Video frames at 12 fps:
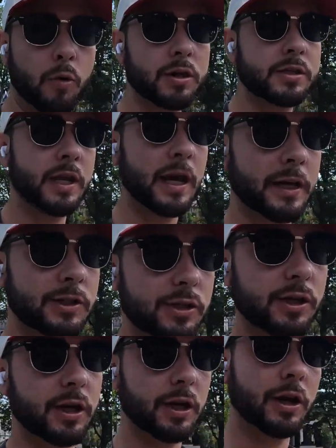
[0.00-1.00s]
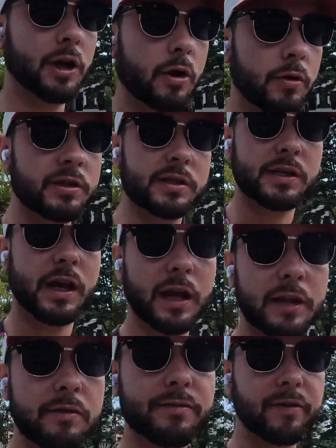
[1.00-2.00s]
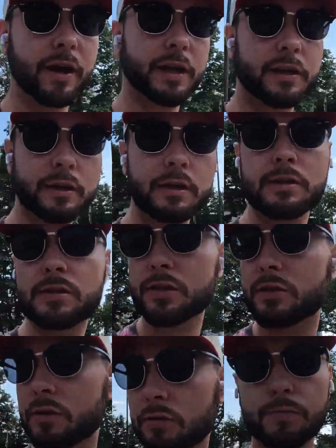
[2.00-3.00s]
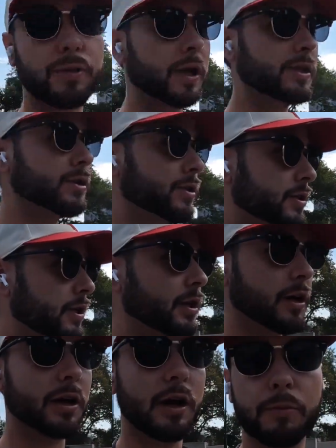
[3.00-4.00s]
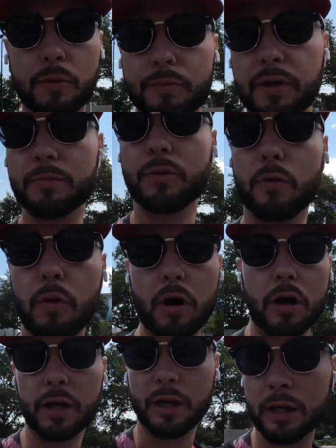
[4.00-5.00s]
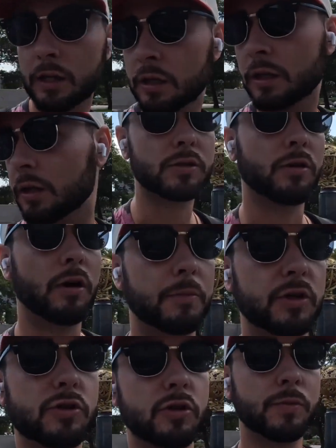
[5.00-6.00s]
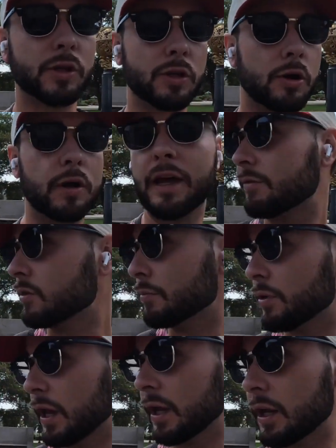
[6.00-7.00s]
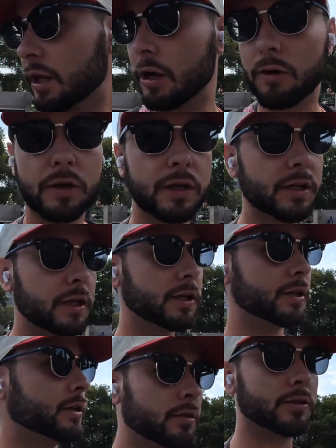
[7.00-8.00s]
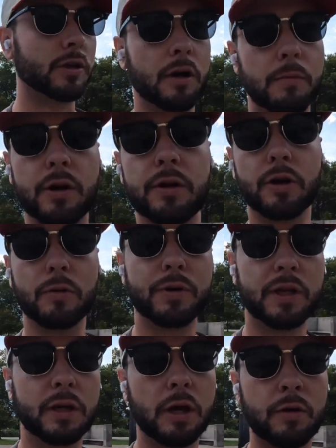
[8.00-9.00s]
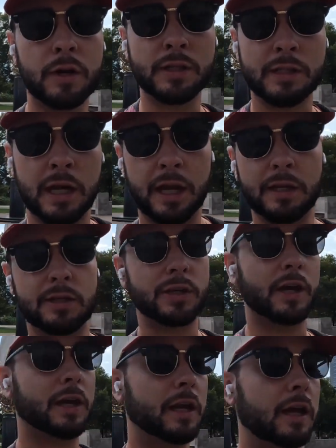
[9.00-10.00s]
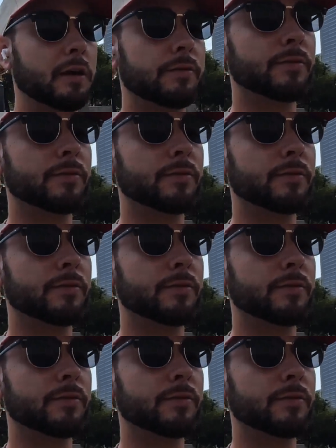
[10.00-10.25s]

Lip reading: wasn't actually gonna go inside the Franklin Institute, but I just seen a couple people walk in, so I'm assuming you don't have to pay to go in here. So I'm Hundo P going inside to check it out.